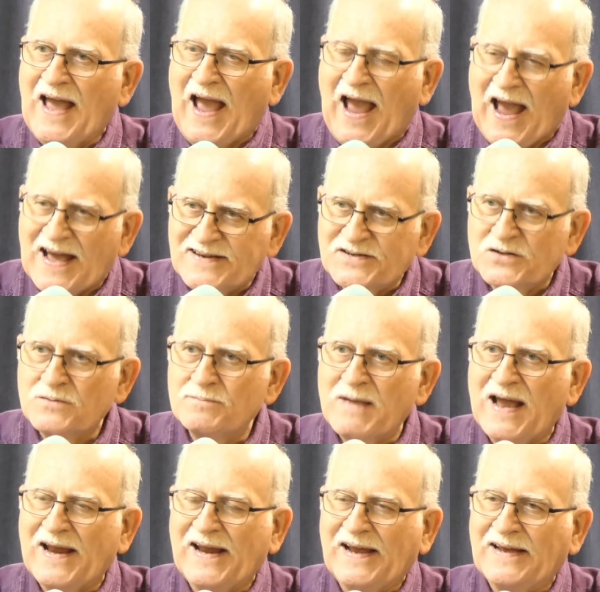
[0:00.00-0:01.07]
as a
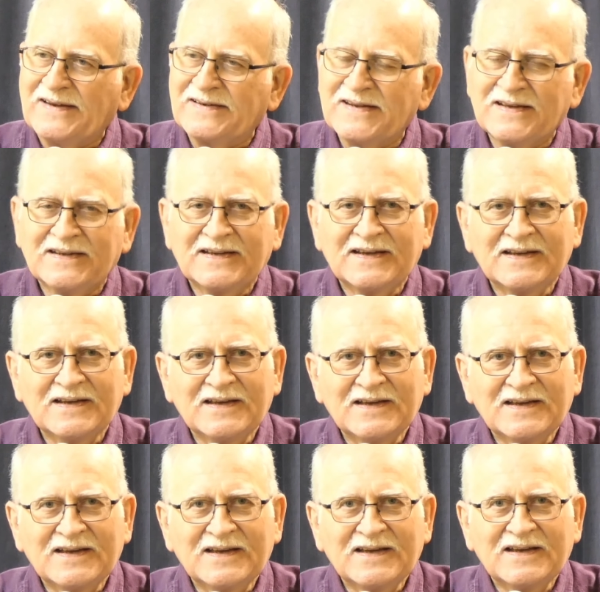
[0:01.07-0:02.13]
man
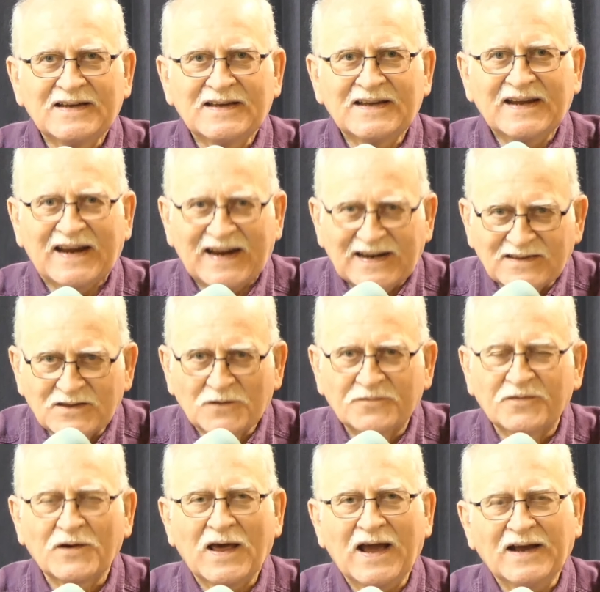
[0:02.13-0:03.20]
in the
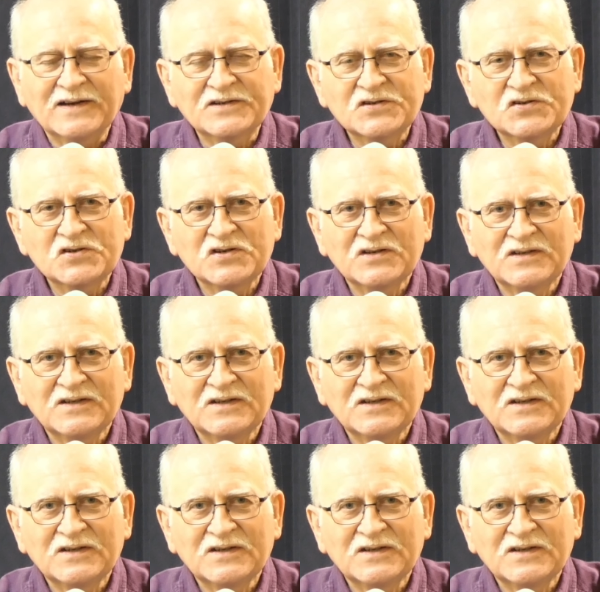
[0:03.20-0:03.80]
flesh.